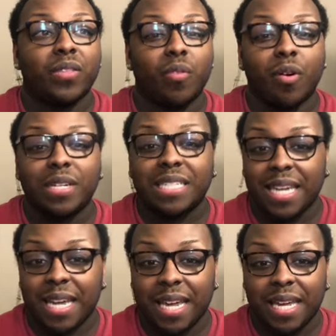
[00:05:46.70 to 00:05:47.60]
throwing
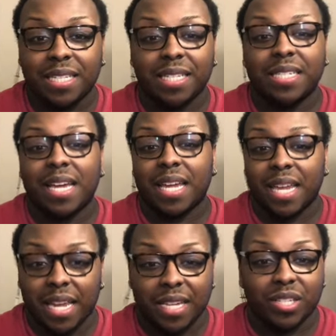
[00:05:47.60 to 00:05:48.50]
digs and
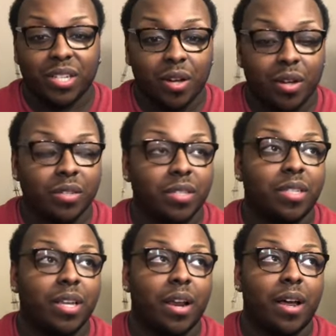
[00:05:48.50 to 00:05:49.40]
taking
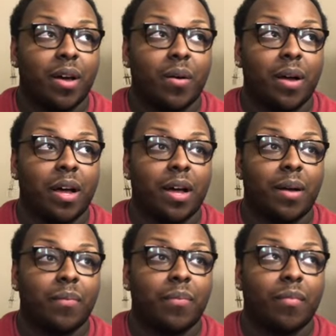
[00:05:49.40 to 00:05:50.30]
insults, you
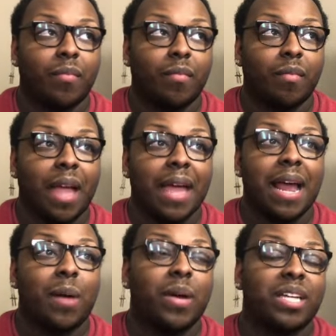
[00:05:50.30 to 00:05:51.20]
know. And
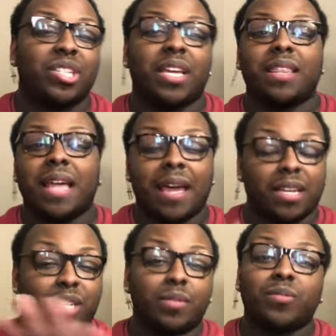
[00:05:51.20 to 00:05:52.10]
I wish in that,
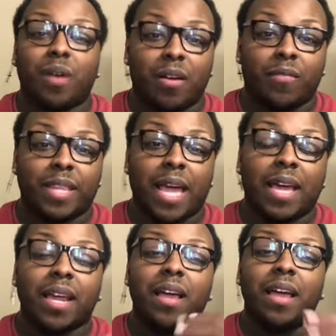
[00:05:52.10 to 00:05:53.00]
and she was wrong for
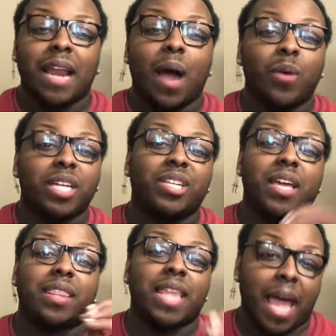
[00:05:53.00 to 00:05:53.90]
that. And I wish
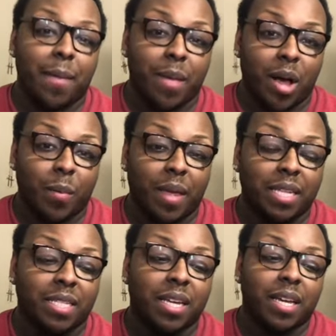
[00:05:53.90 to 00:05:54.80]
in that
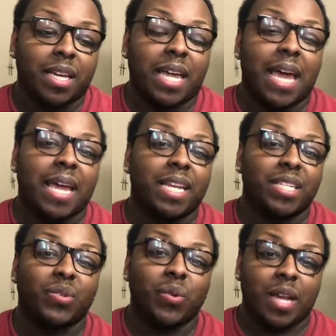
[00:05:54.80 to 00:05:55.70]
moment,
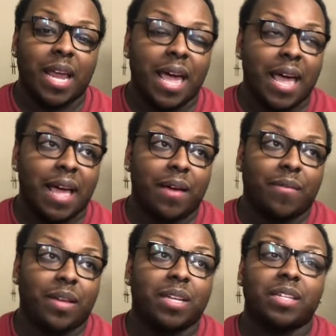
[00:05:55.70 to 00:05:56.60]
Candiace would
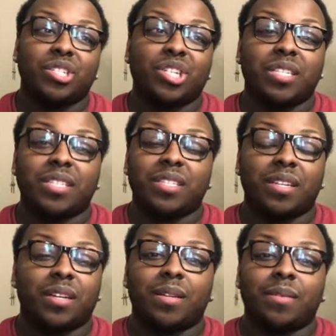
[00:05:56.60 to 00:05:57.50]
have just,
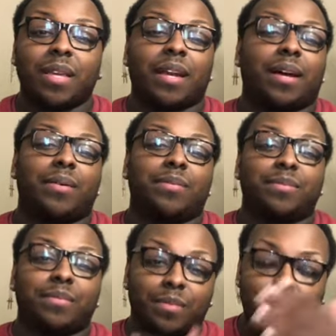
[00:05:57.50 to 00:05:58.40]
you know,
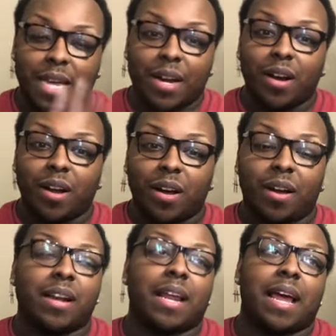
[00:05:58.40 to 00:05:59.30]
let her
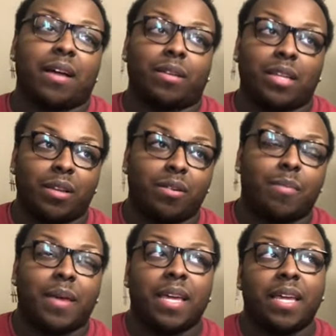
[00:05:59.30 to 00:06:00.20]
guard down a little
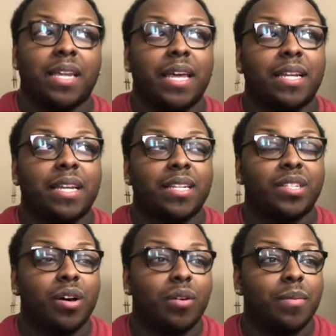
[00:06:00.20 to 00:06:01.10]
bit and
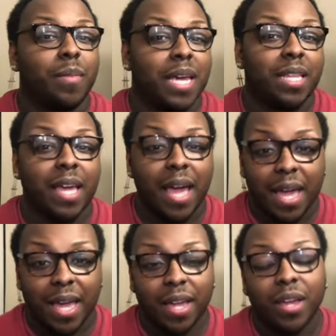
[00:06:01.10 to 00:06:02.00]
told Mia that,
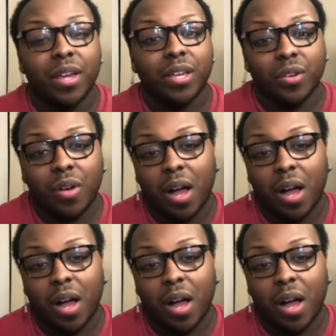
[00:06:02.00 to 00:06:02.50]
hey, you